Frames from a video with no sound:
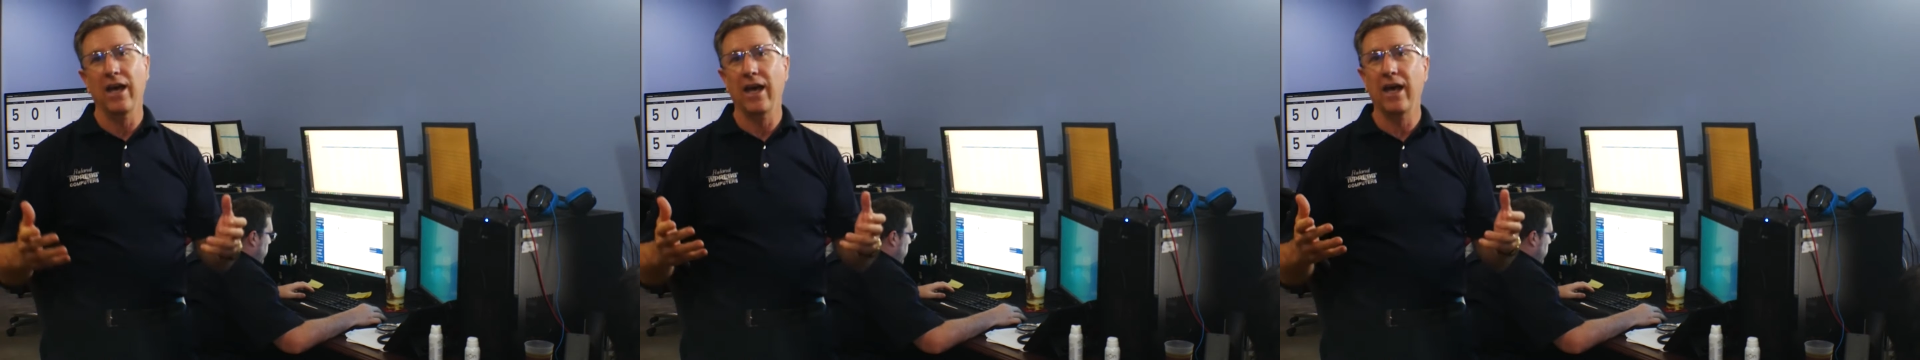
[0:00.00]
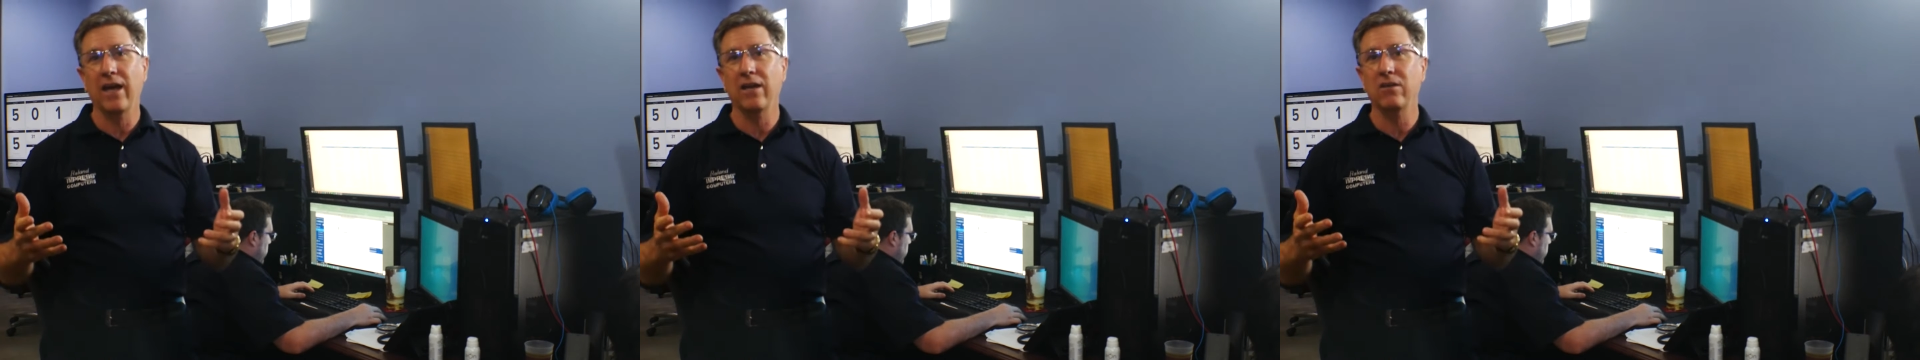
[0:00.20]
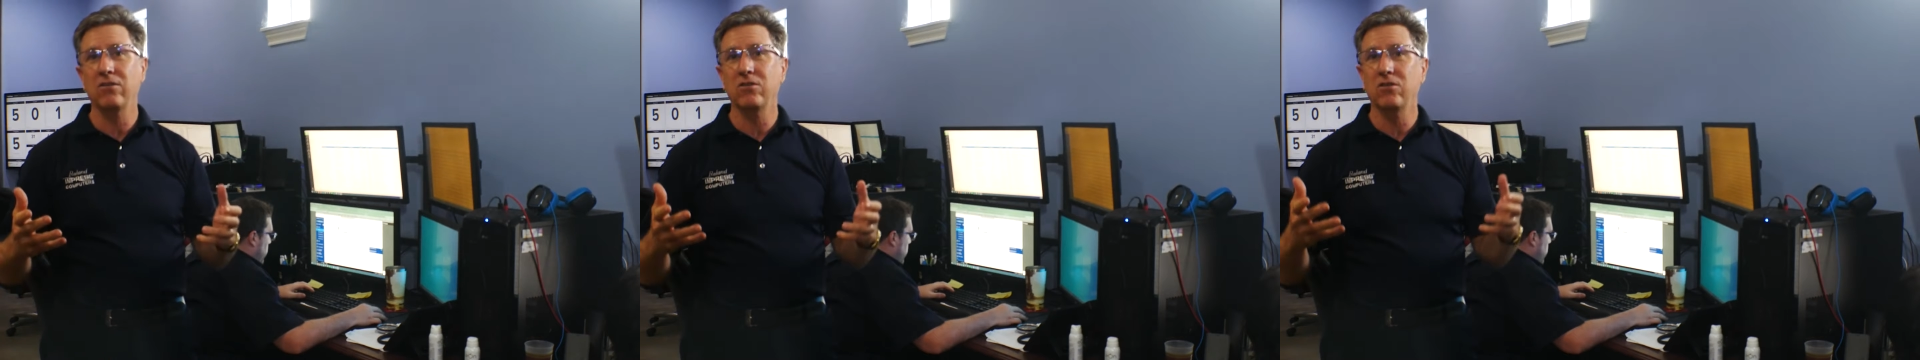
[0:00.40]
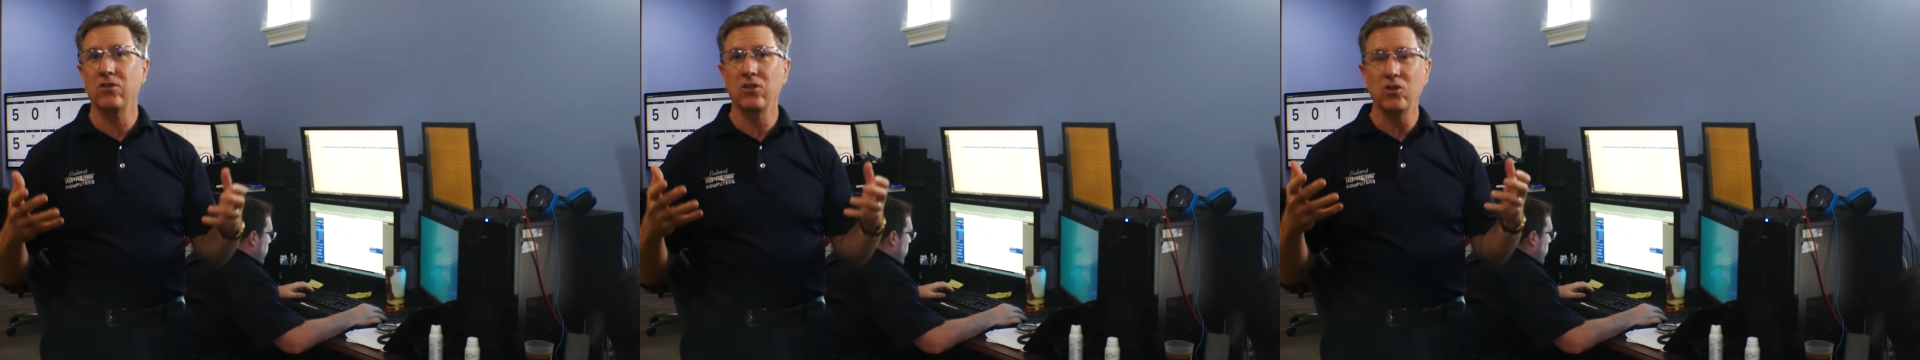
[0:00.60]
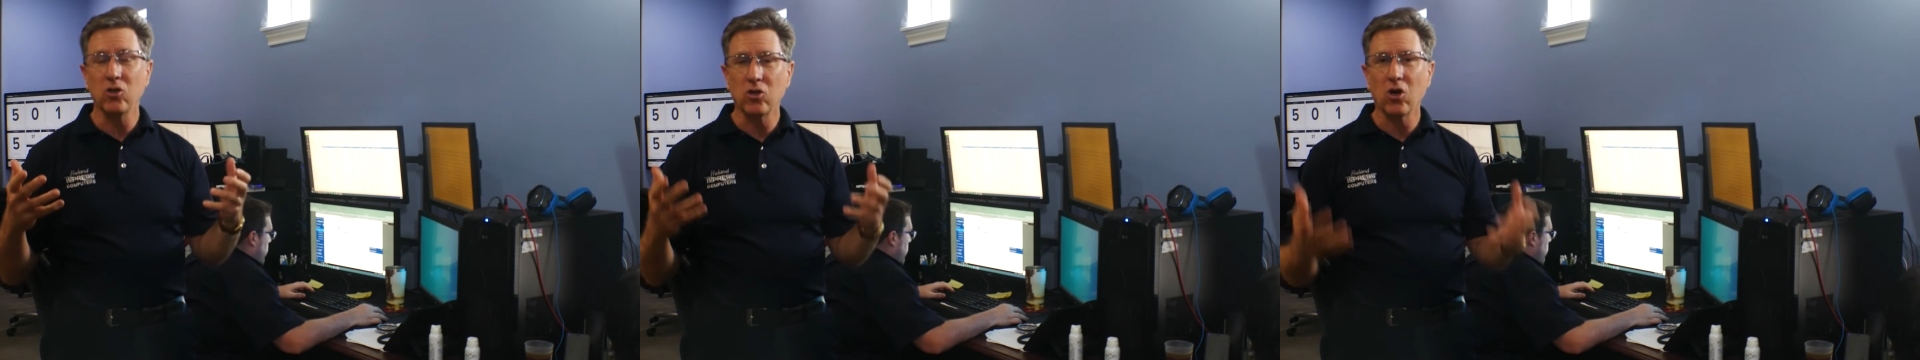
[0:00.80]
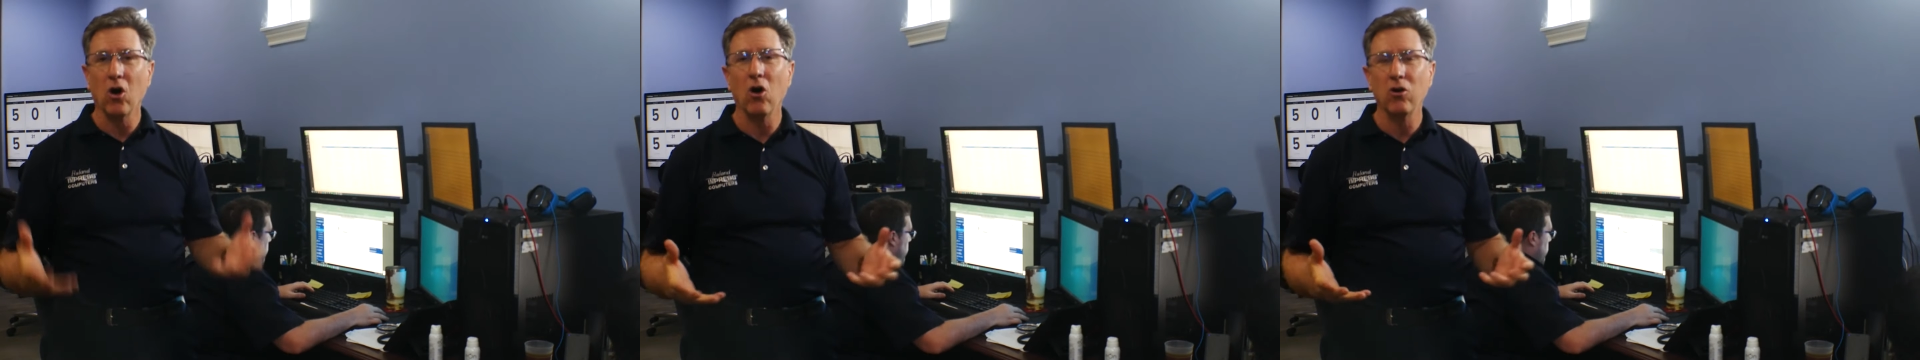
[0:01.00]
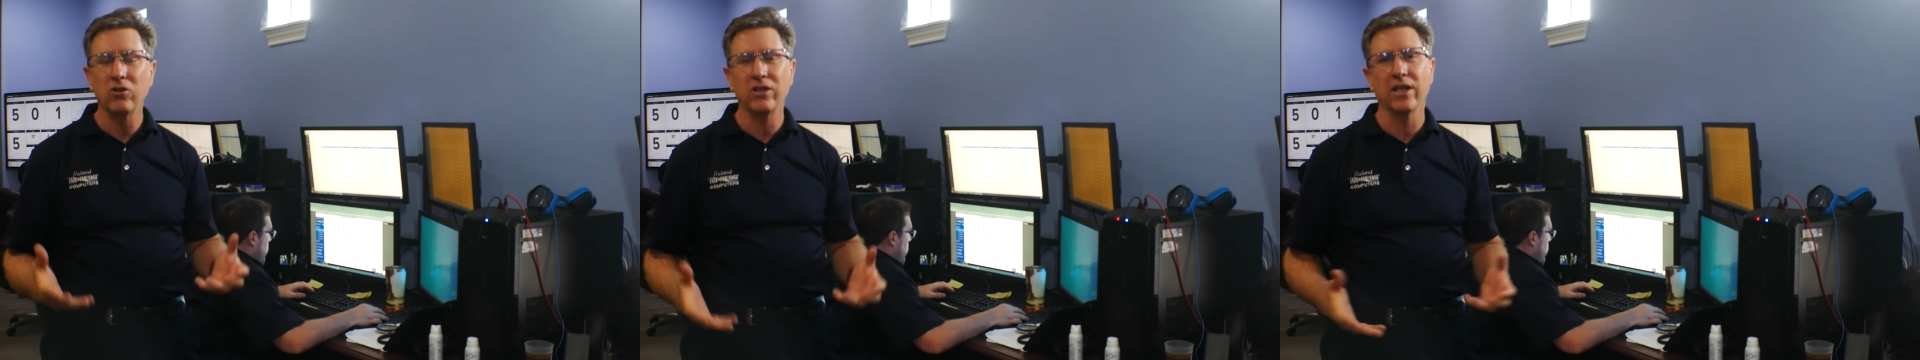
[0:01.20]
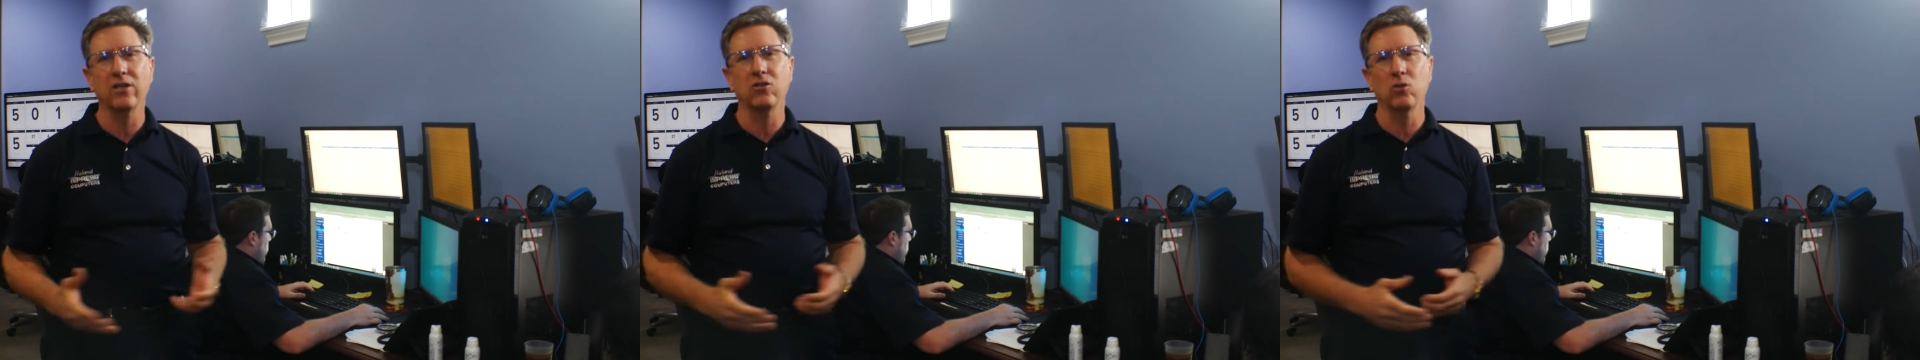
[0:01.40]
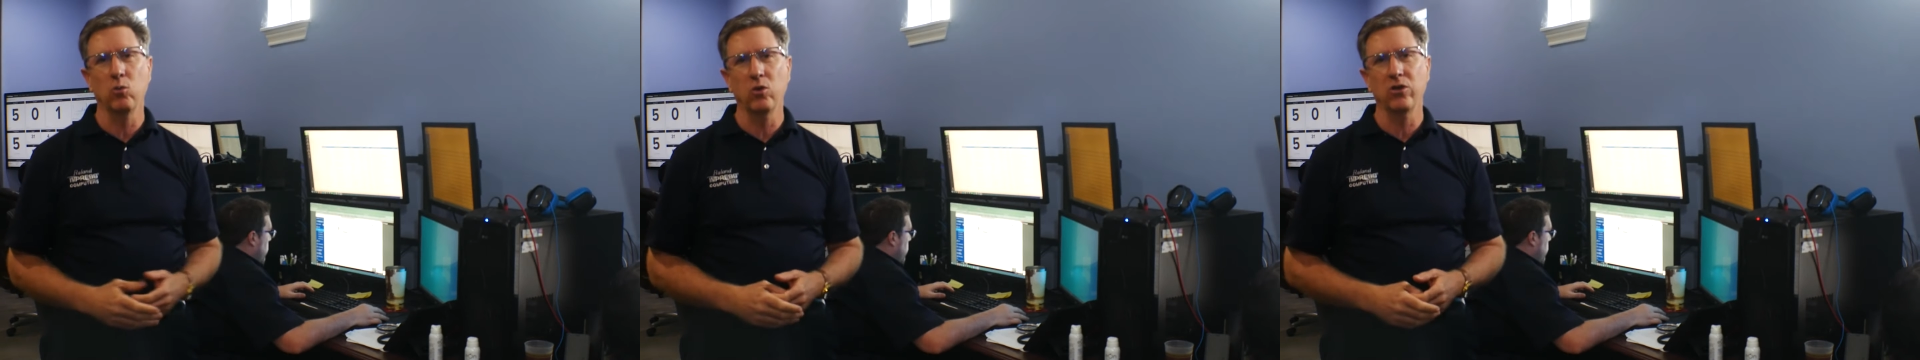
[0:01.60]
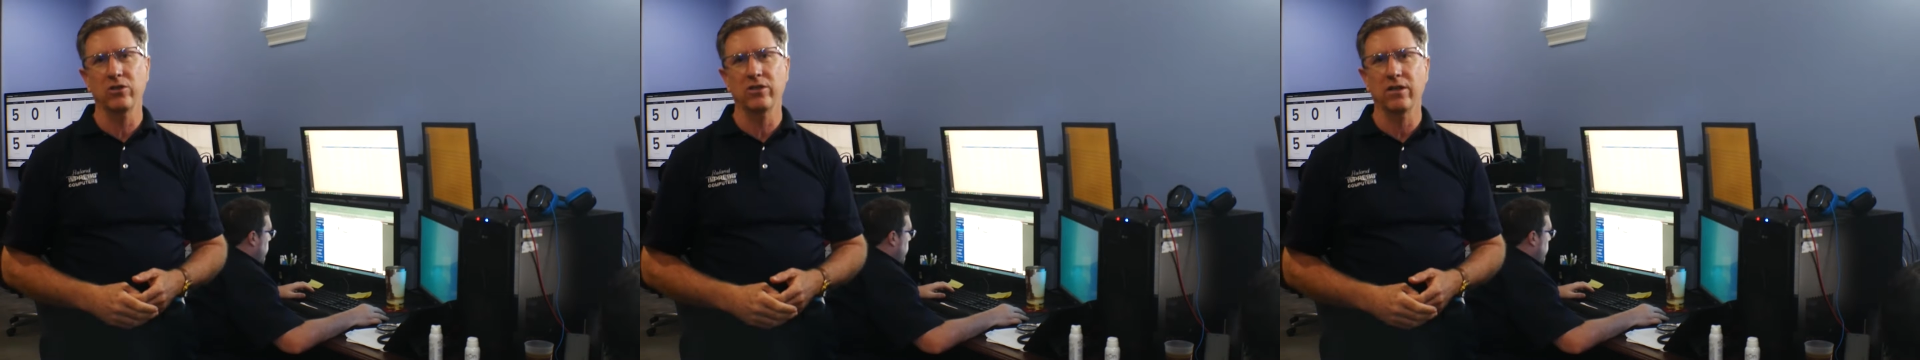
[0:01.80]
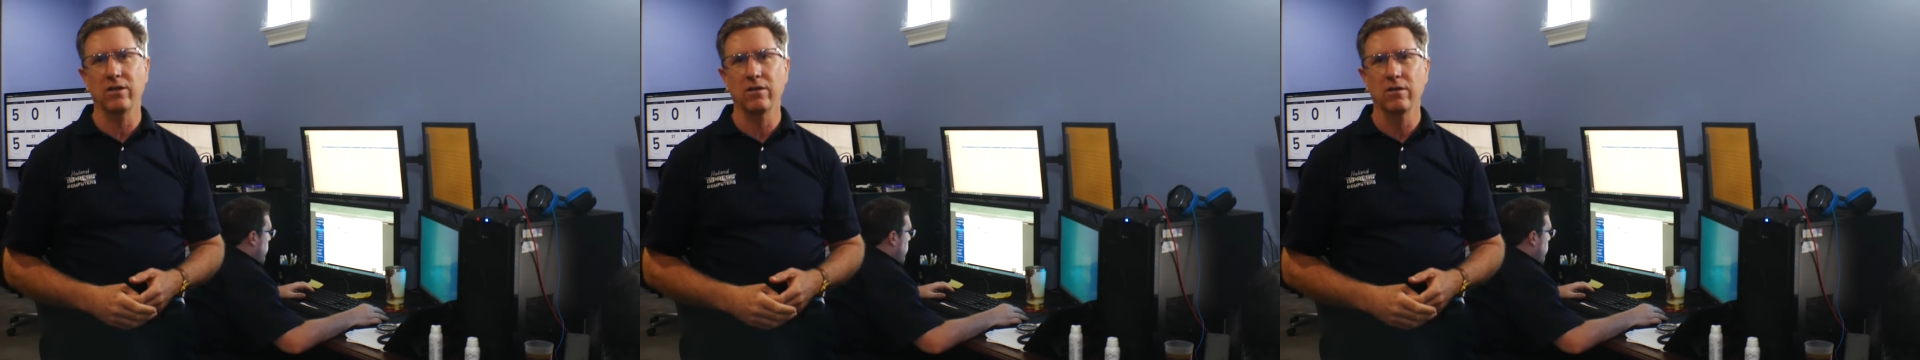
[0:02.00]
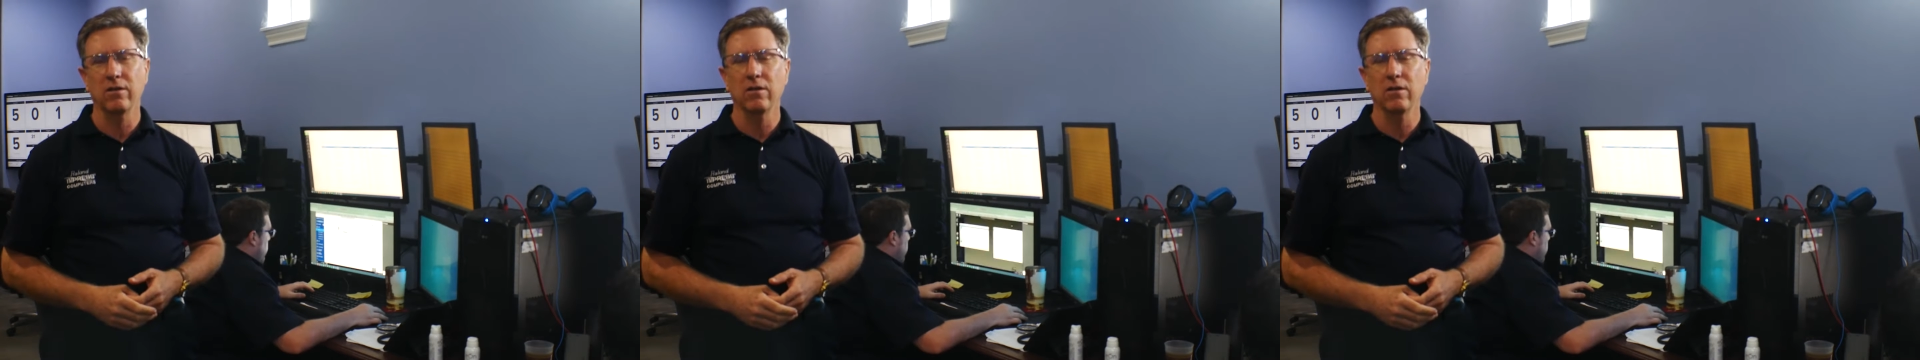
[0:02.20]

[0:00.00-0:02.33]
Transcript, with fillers: and you can't get your work done.